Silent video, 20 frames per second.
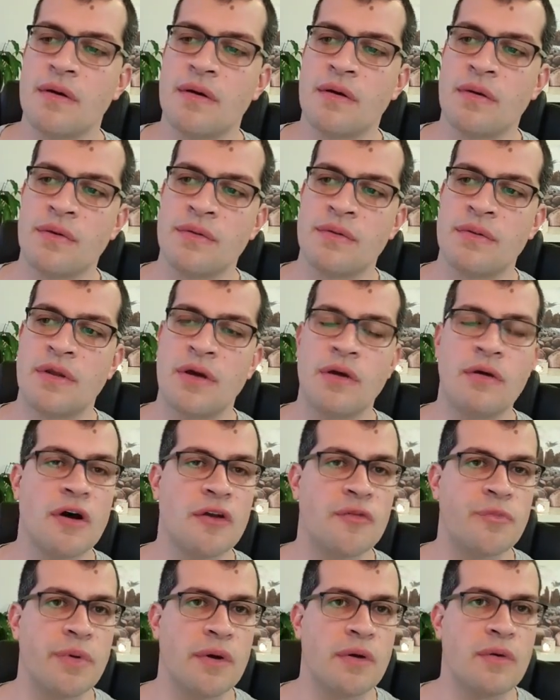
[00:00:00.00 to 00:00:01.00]
on the
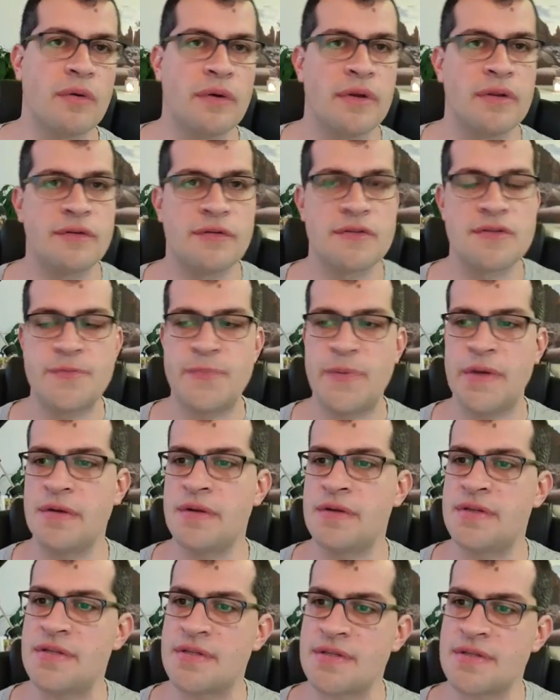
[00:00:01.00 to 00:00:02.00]
Gospel According to
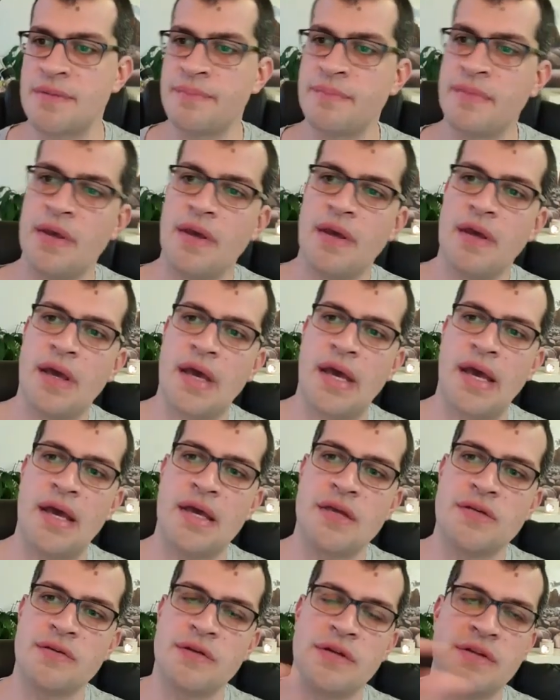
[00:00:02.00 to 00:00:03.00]
Spiritism
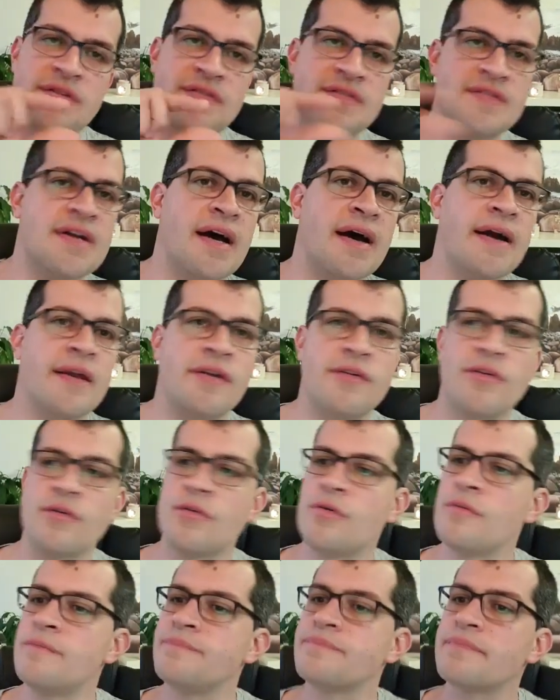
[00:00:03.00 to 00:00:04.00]
has on its
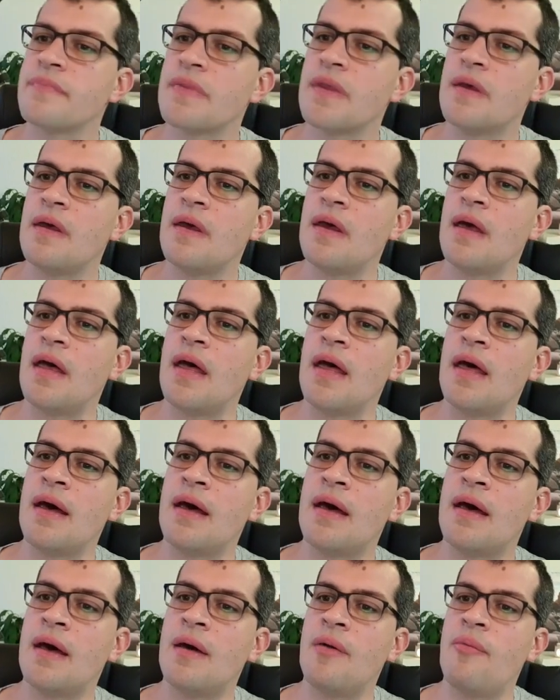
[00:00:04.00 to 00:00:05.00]
title
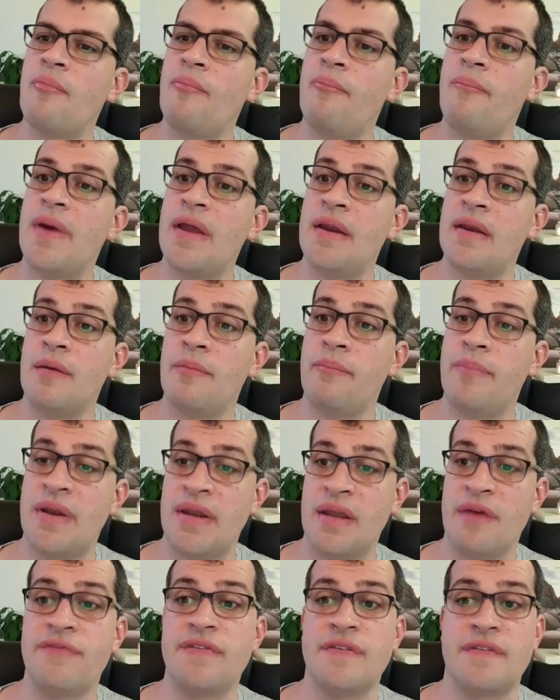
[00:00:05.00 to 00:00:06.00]

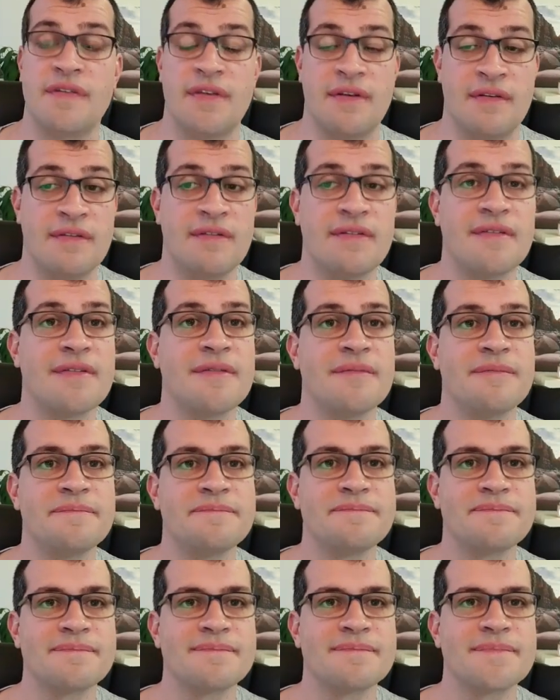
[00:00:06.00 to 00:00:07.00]
beneficence,
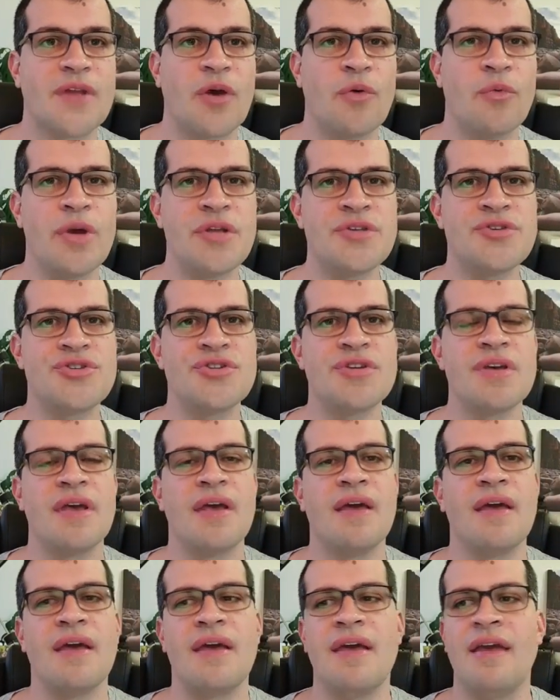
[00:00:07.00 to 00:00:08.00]
which
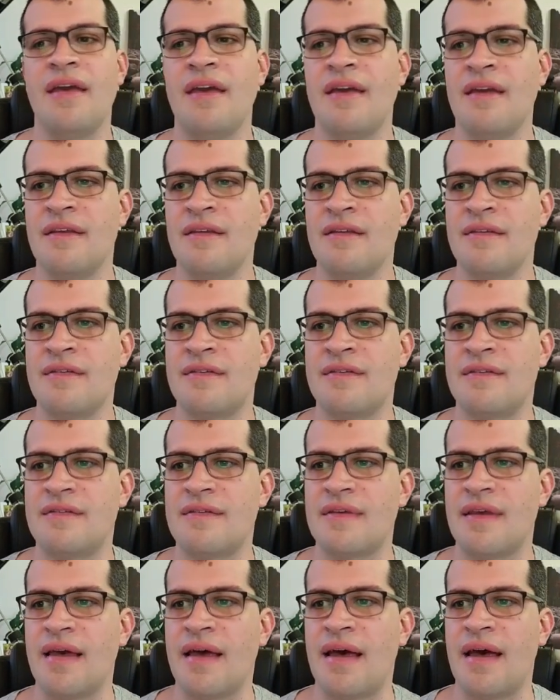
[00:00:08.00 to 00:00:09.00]

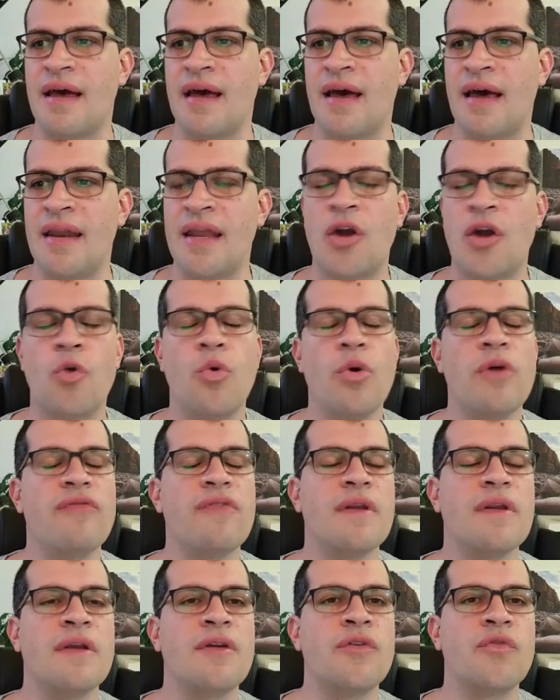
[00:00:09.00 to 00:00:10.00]
is an
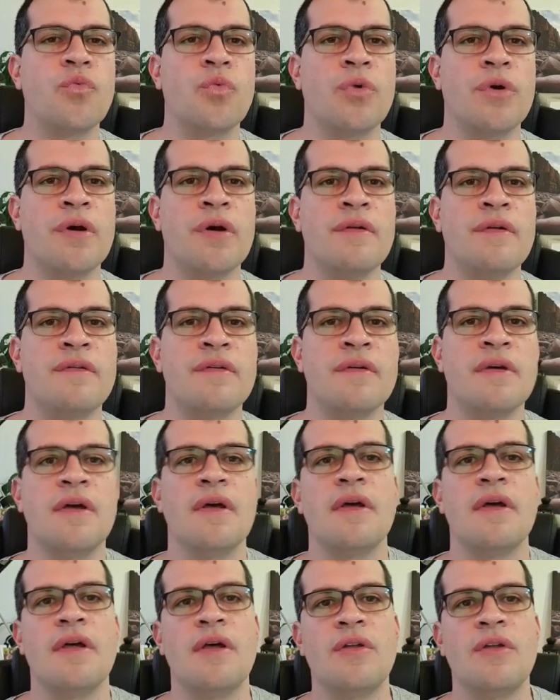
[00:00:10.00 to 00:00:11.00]
equivalent word
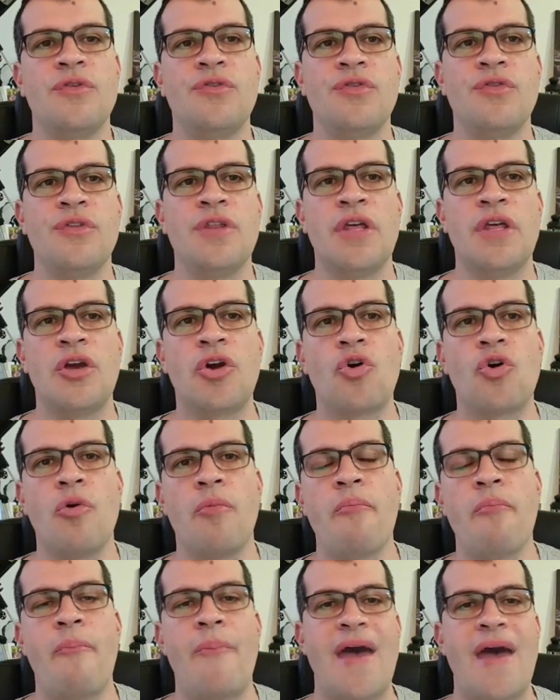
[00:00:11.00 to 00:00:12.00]
to the
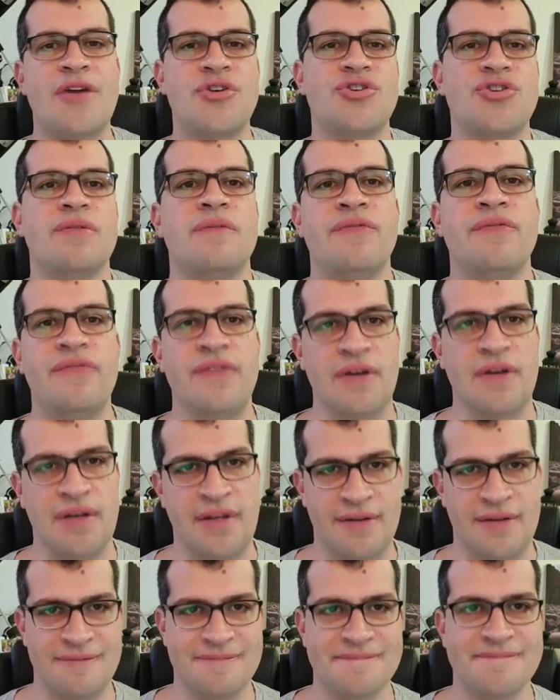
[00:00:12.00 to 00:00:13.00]
compassion feeling,